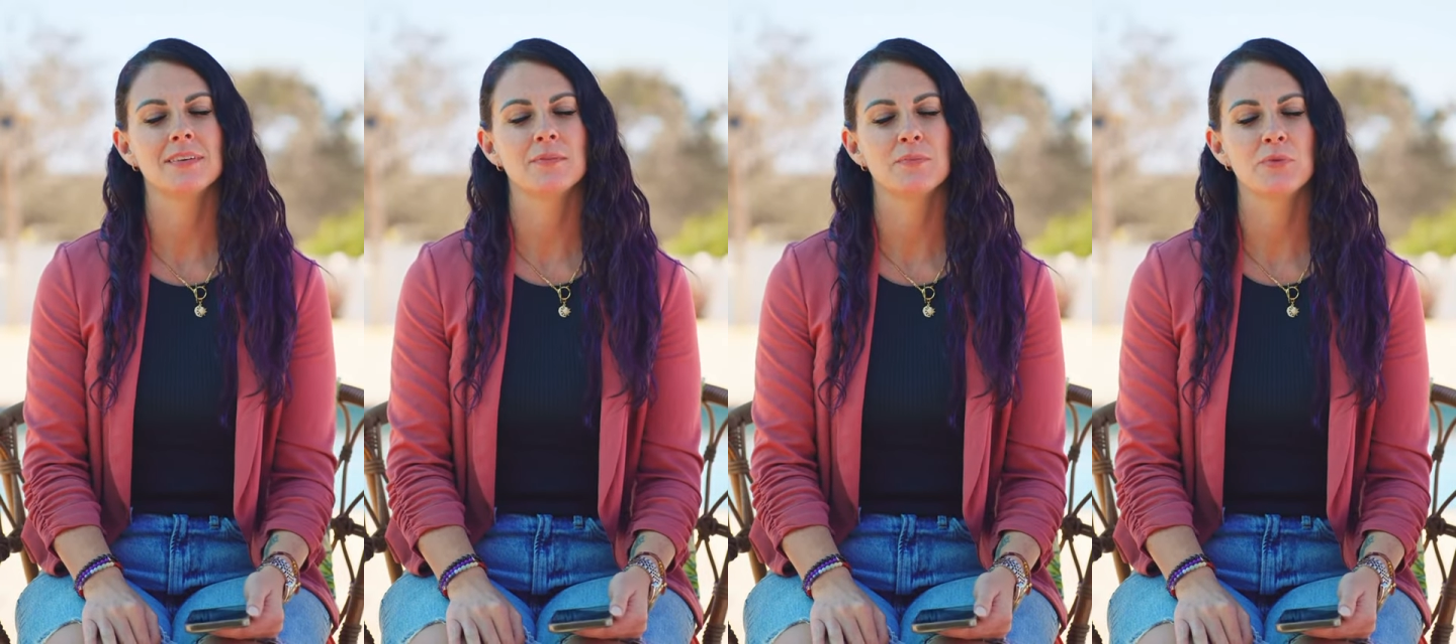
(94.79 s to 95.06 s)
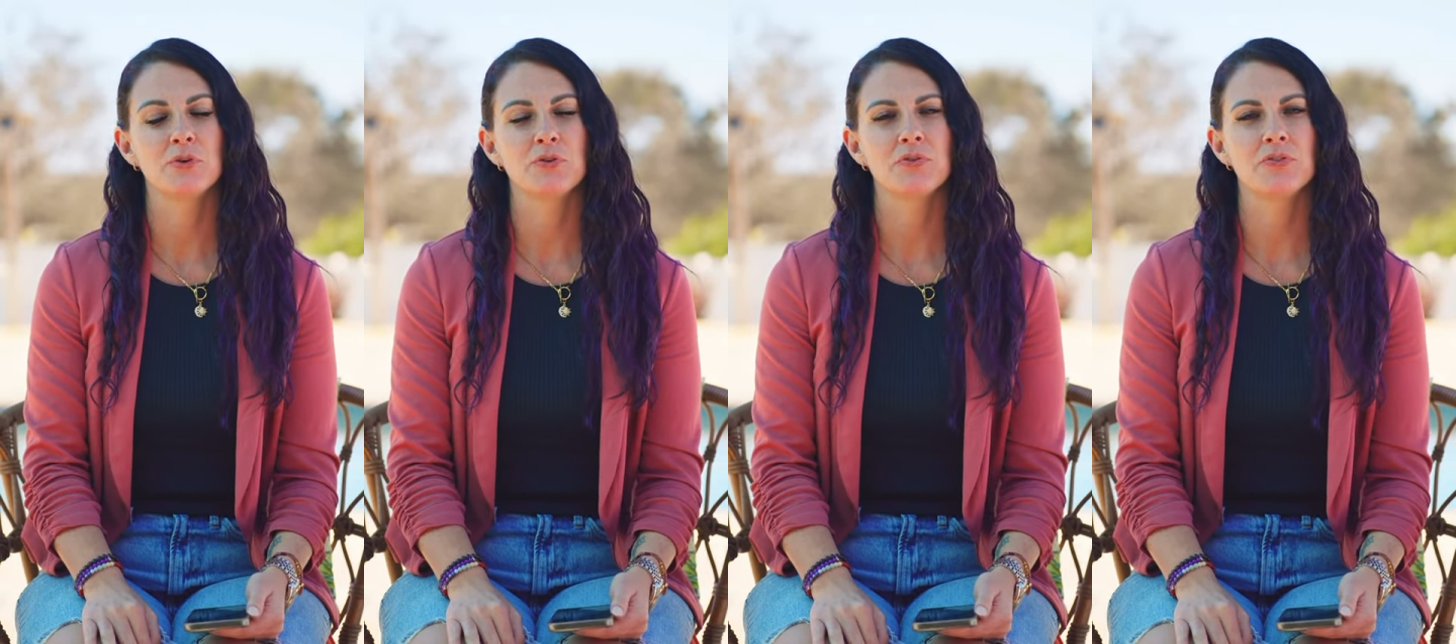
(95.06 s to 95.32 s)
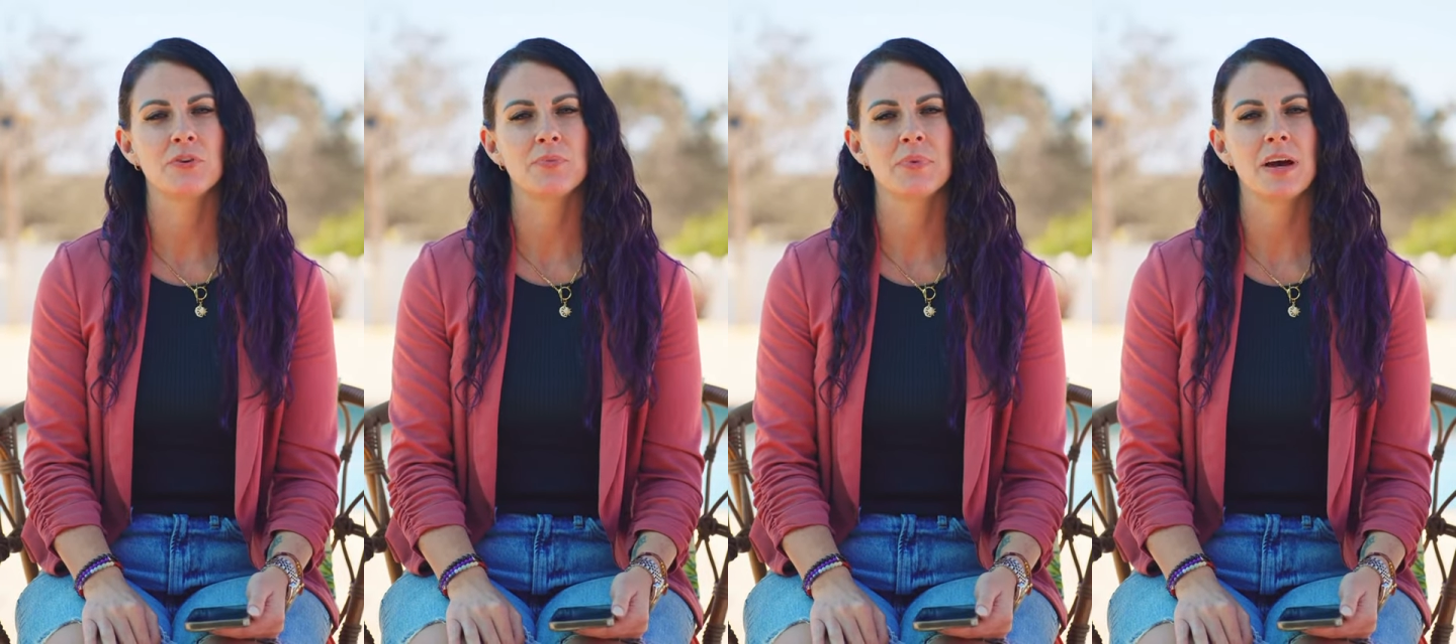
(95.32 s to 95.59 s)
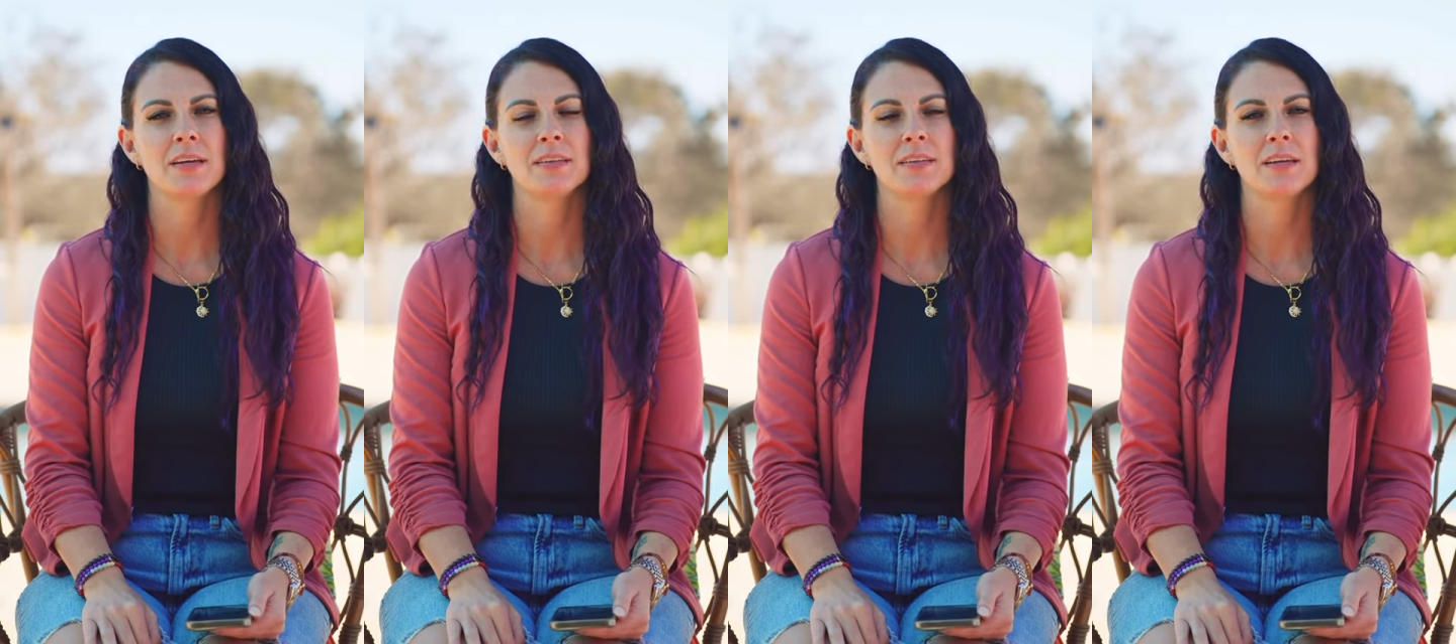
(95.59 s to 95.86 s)
move from
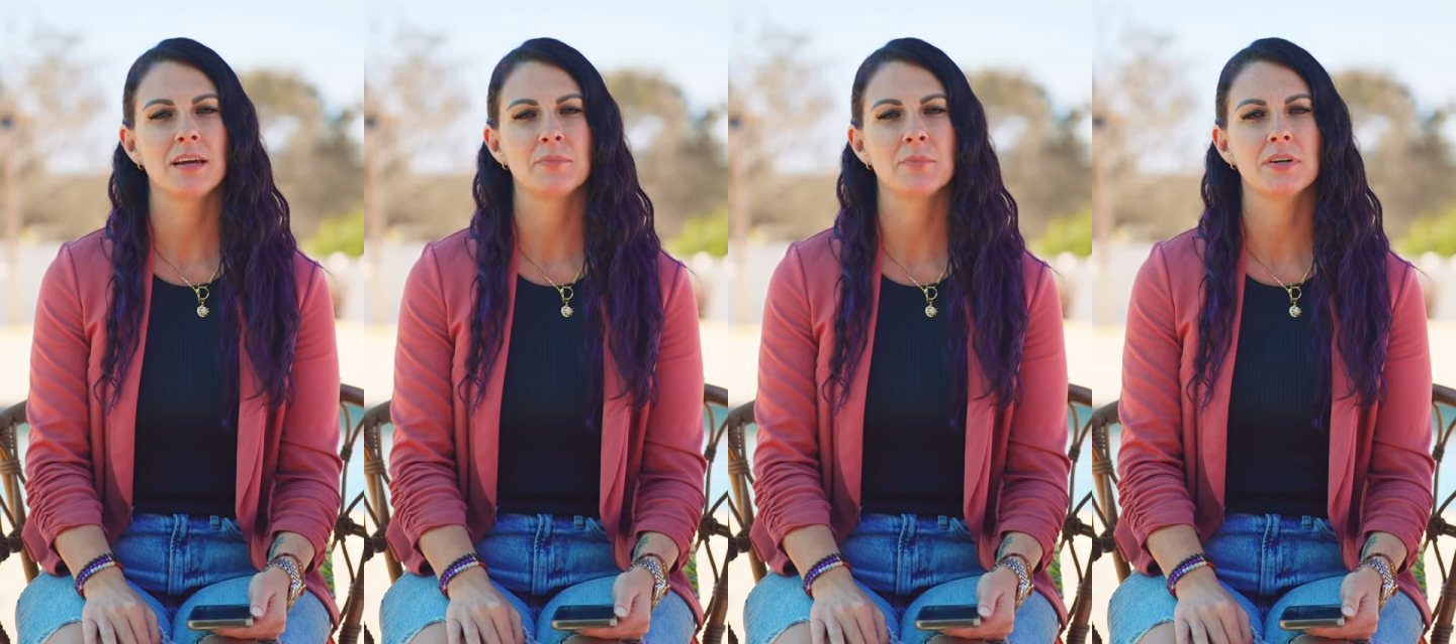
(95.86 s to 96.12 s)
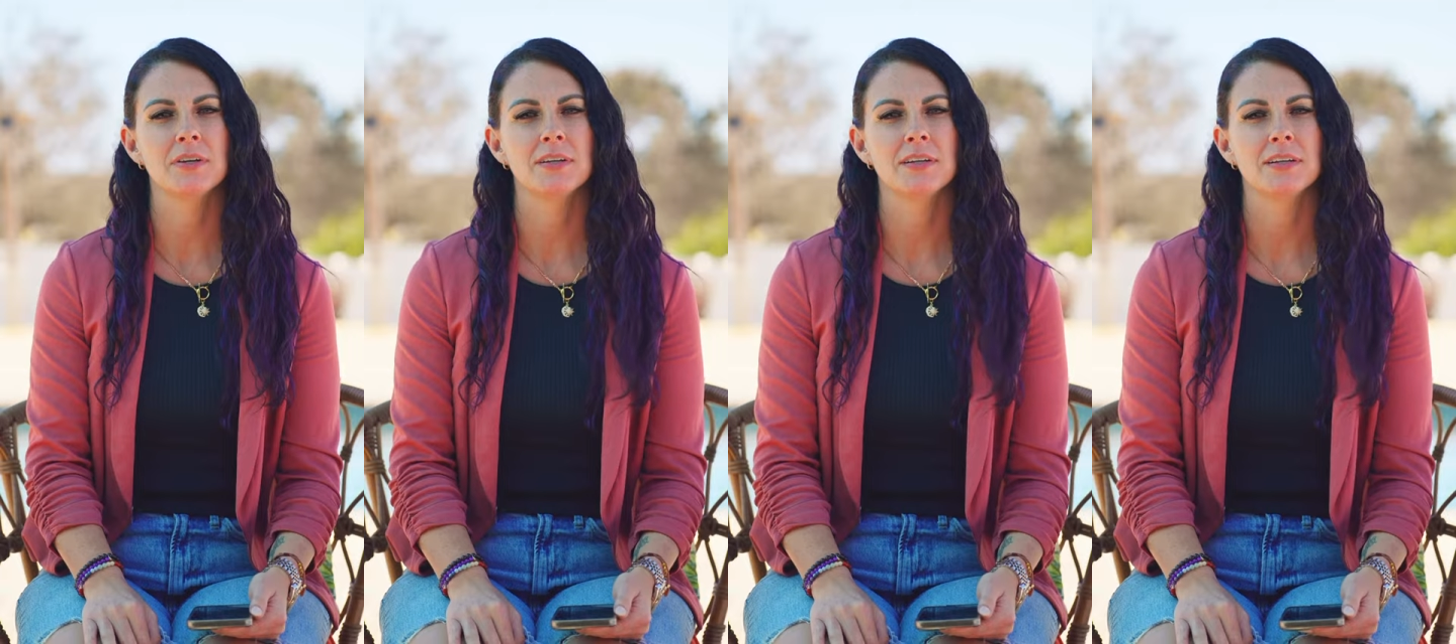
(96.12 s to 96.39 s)
behind the camera.